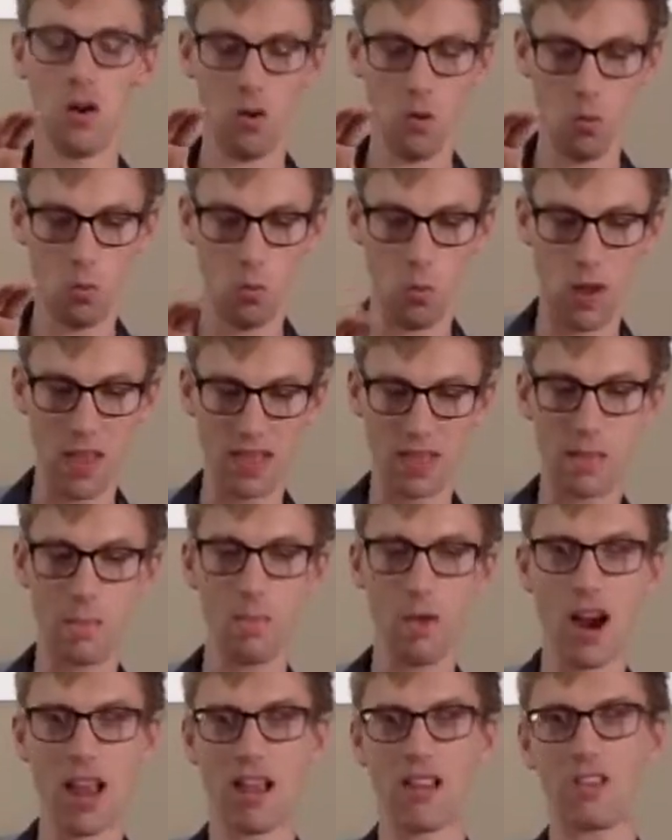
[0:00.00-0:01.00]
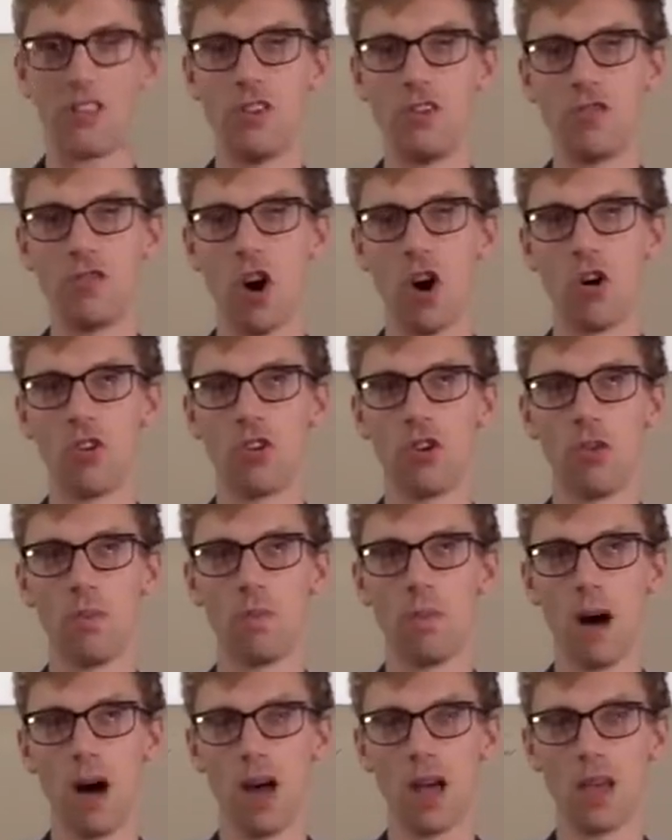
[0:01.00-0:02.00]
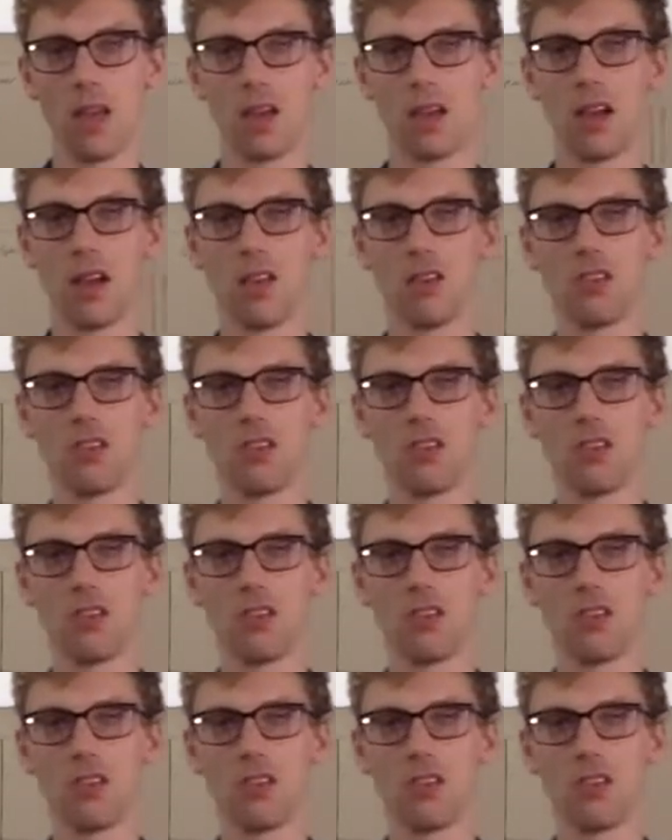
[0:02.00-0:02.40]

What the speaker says: with the brakes you've got on your bike.